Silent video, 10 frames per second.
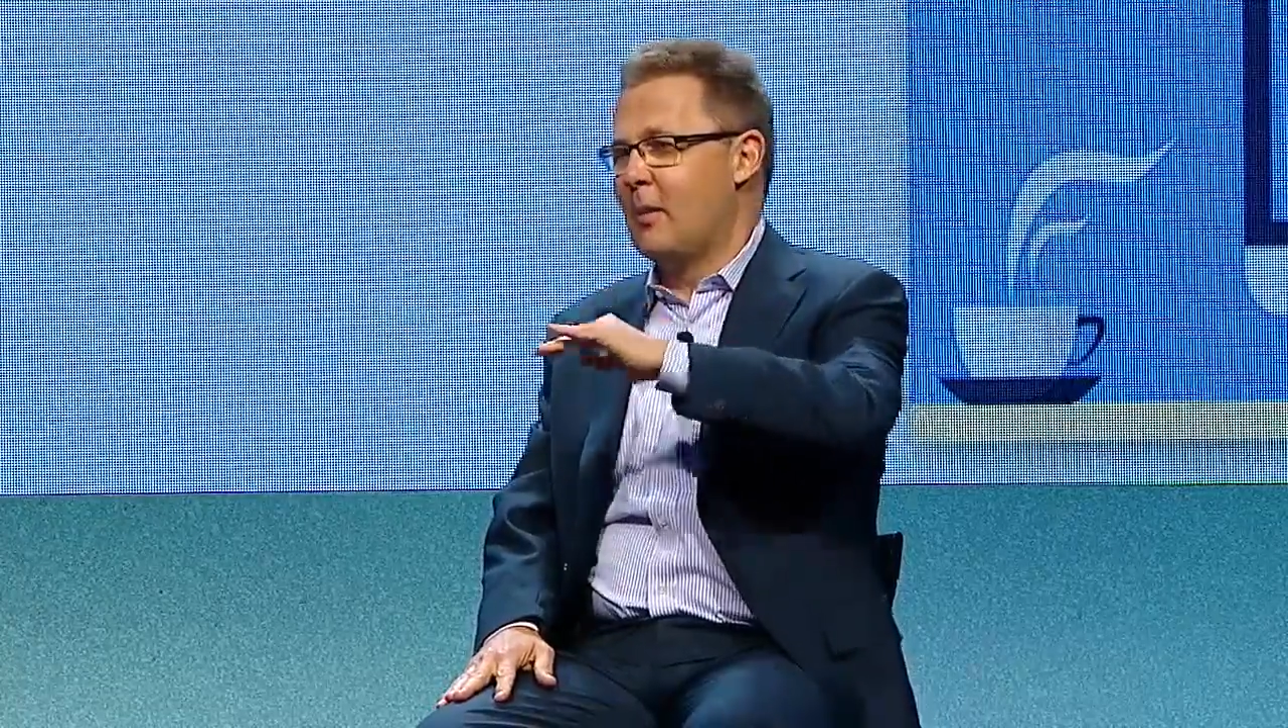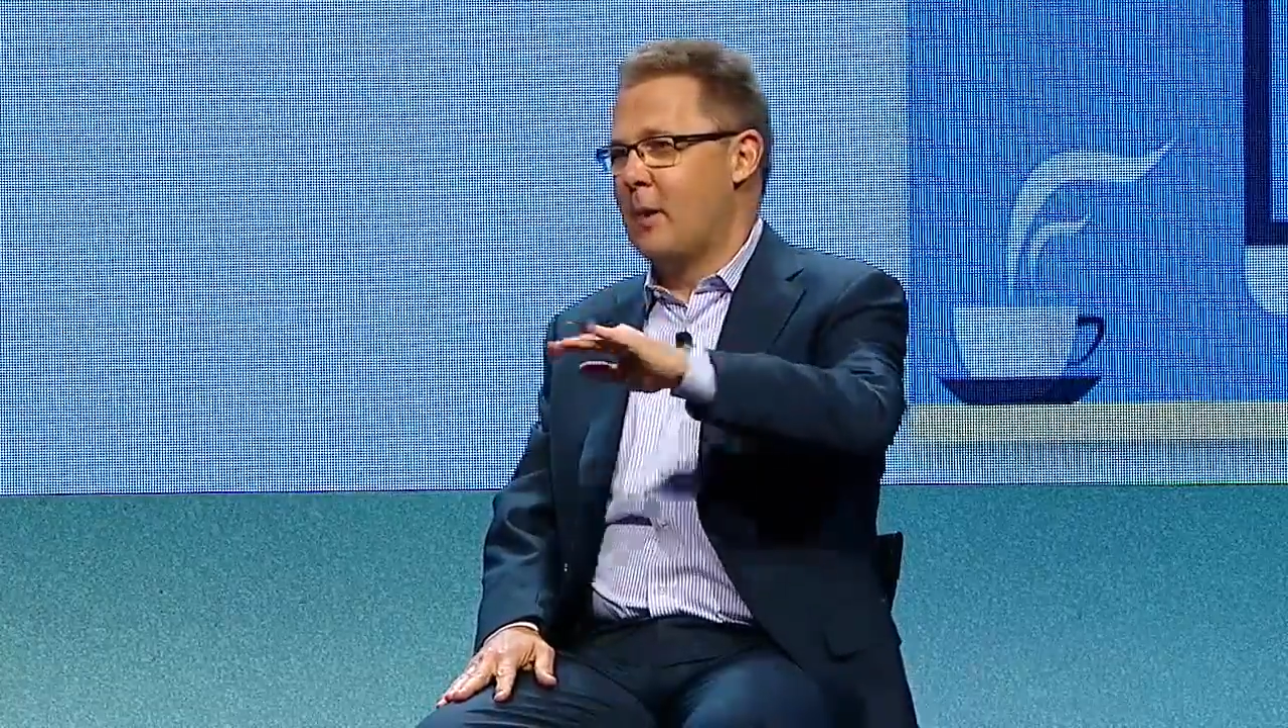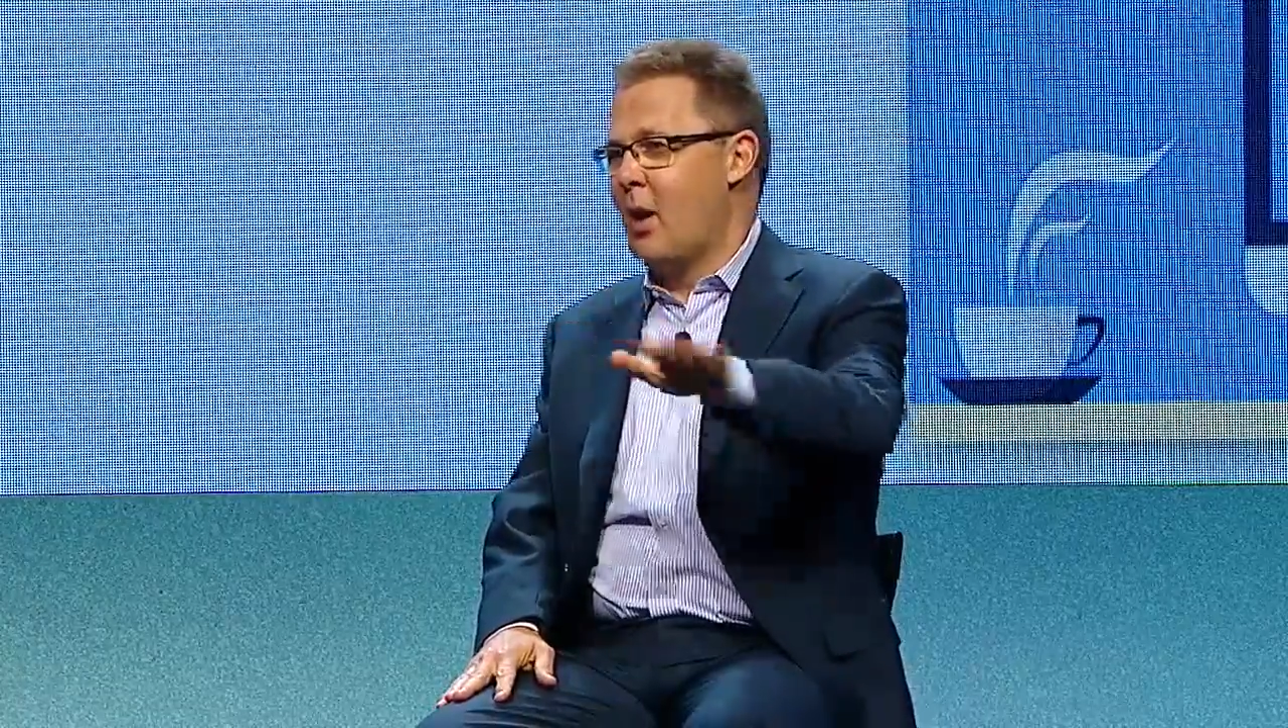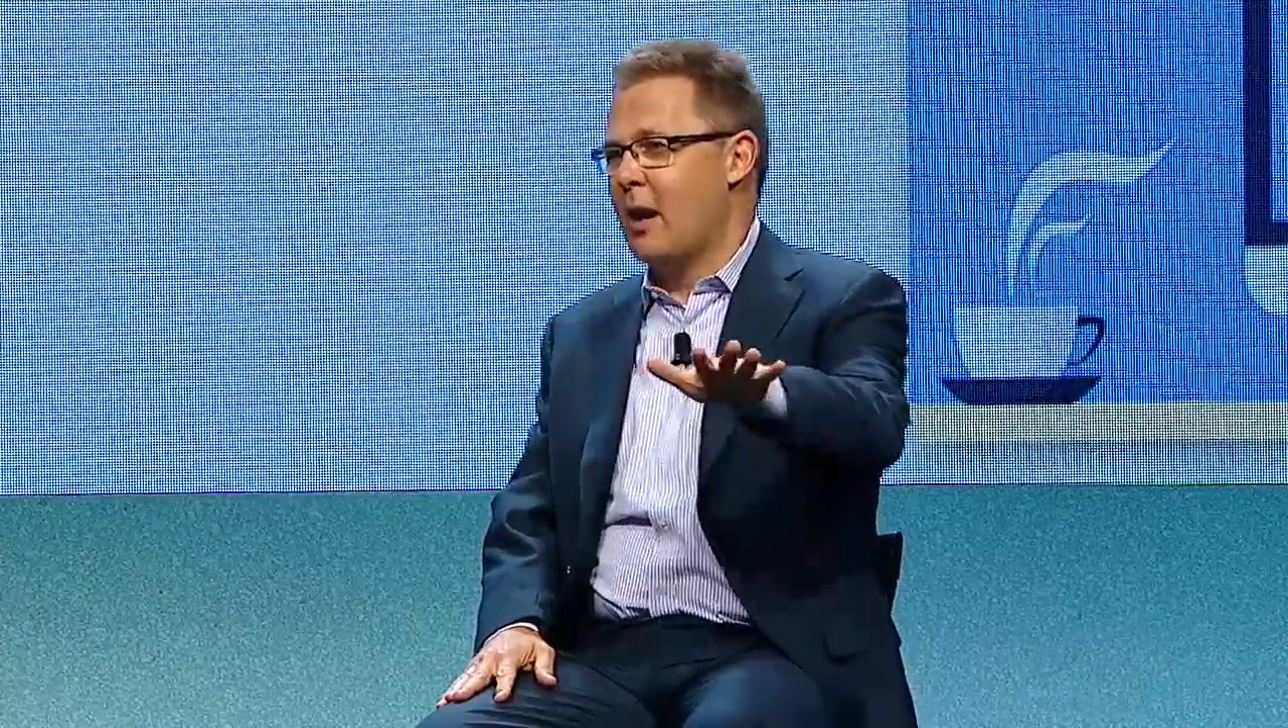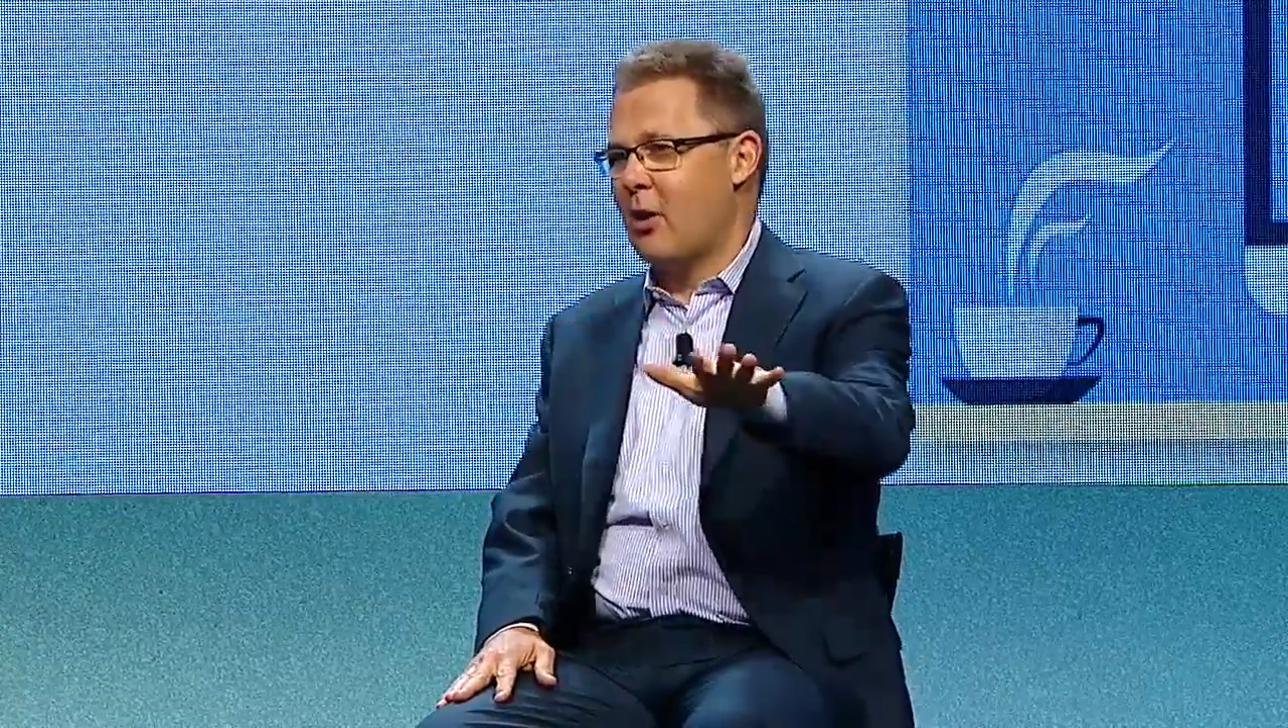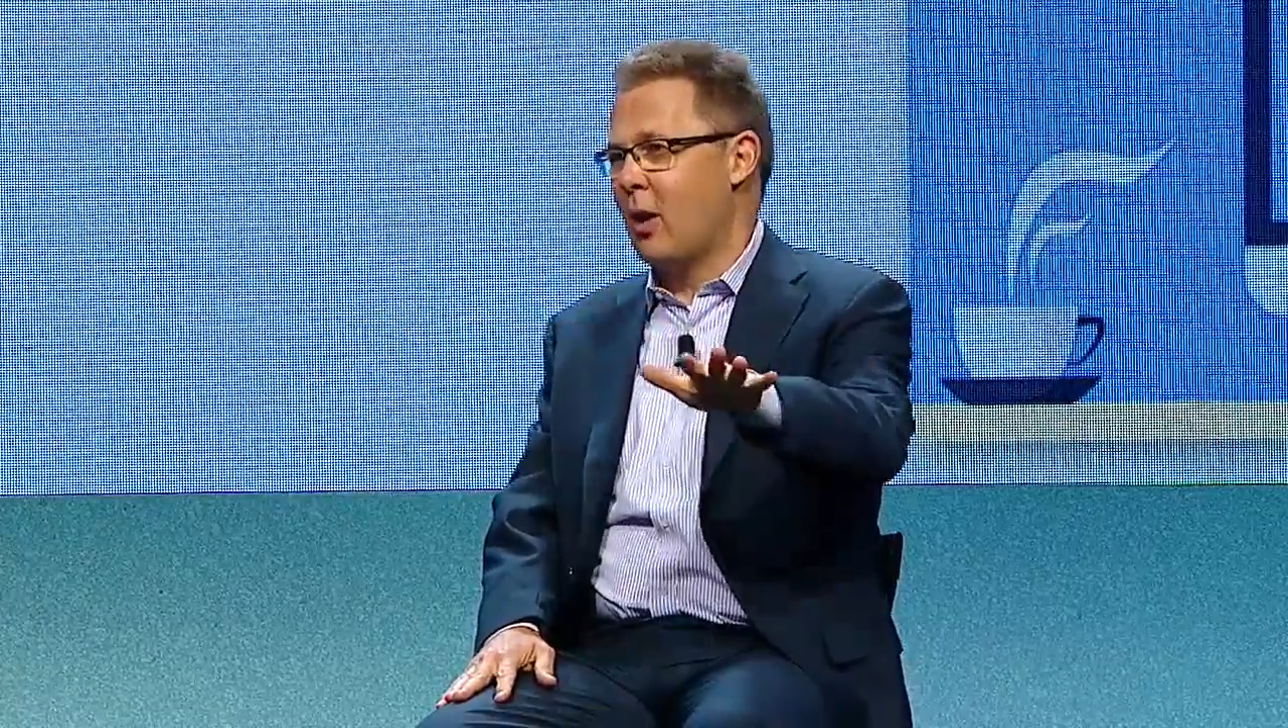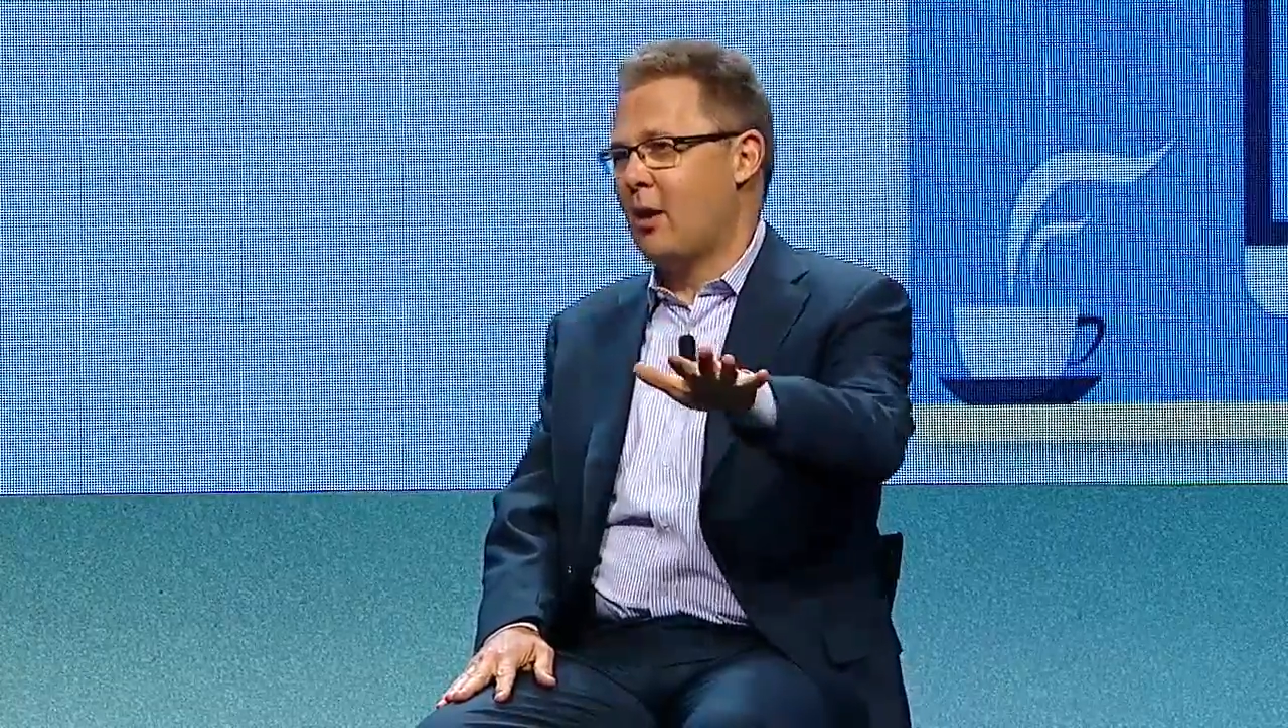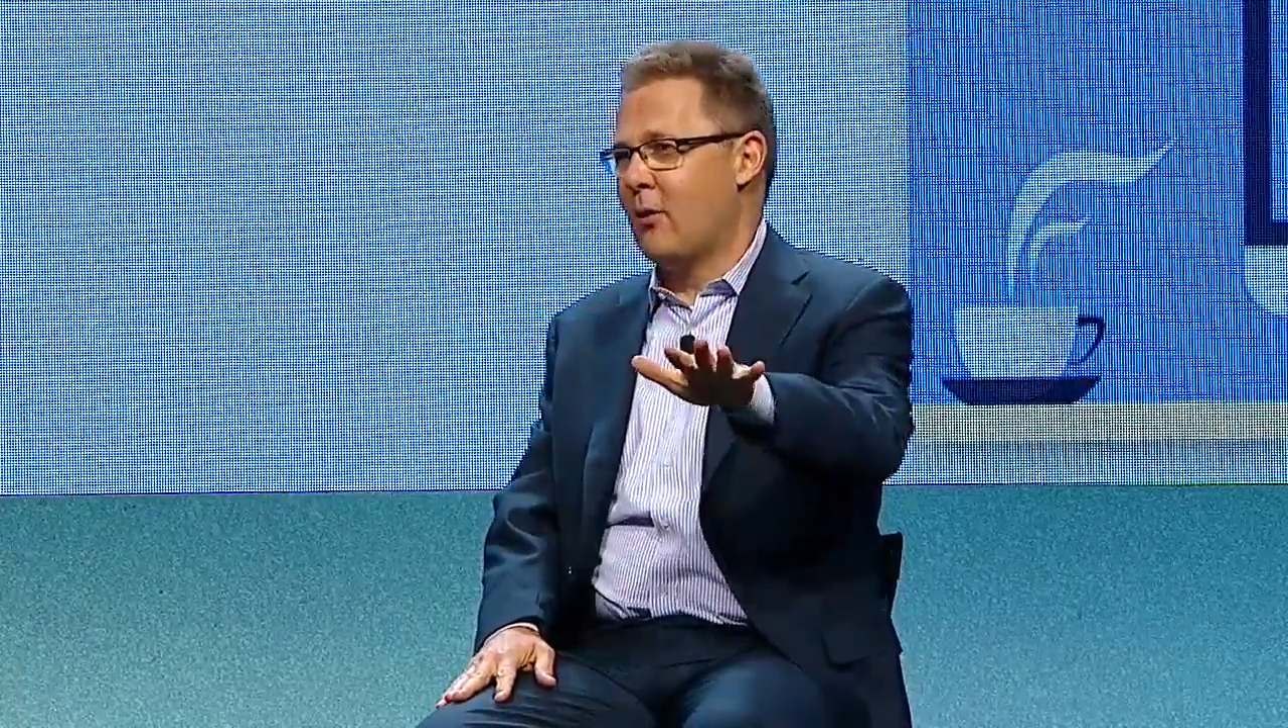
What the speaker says: benign credit